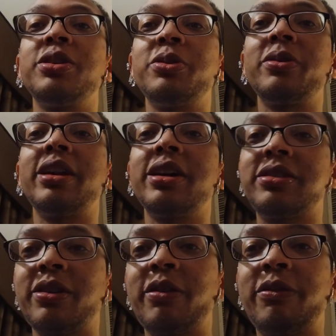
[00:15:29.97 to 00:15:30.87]
You are
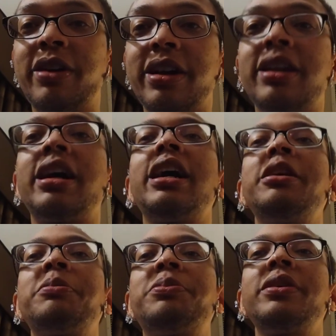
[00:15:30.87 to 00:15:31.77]
now certified.
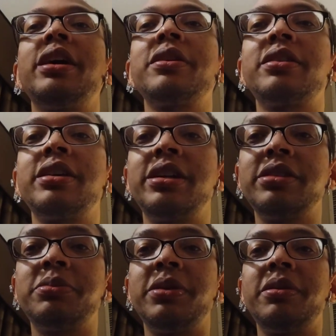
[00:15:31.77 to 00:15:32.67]
I print out
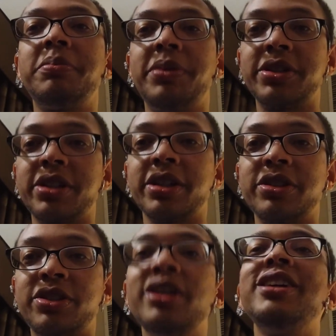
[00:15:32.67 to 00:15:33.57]
things, but budget
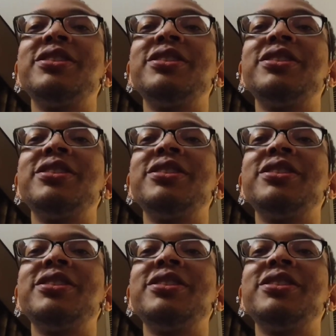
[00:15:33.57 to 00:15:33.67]
cuts.